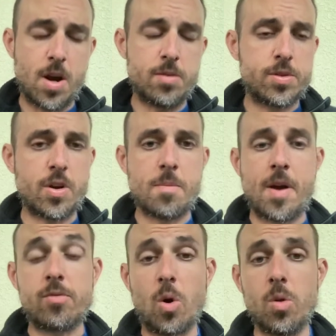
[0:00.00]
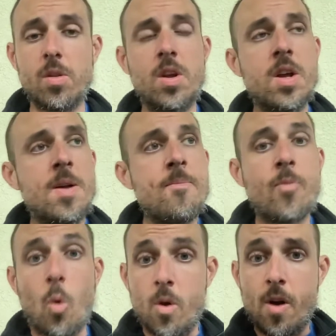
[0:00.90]
certain amount of gold
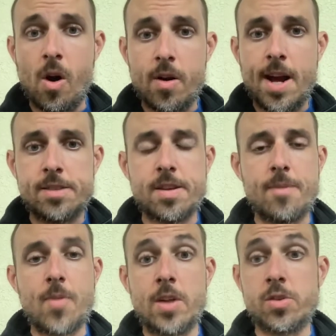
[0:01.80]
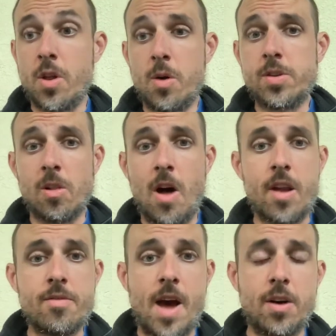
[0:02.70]
or the hard asset. And so there was a lot
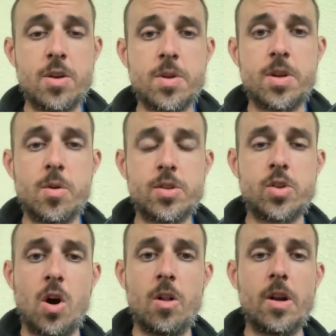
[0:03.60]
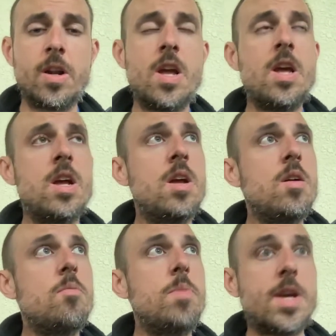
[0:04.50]
of value in the US dollar
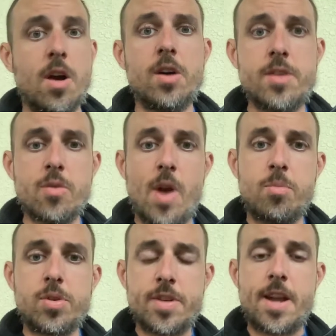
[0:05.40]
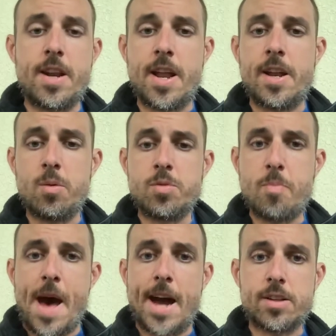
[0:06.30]
because it represented and it was
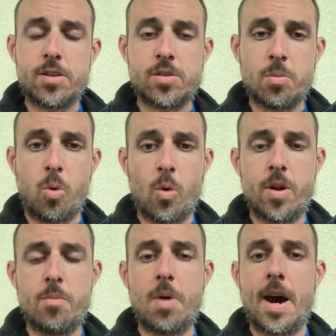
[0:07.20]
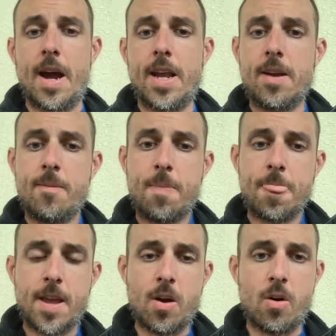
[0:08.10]
backed and supported by
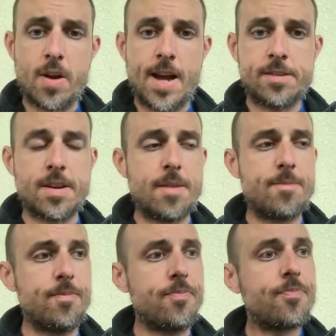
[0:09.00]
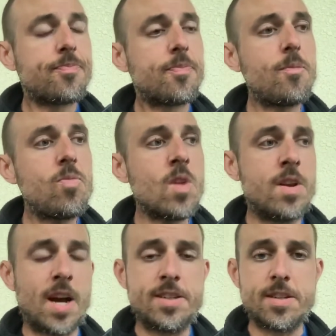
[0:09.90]
a hard asset. In
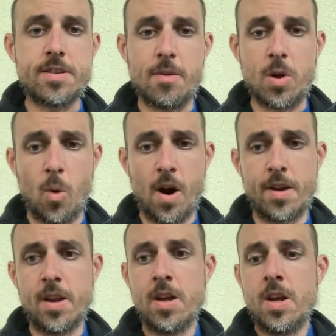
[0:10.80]
1971,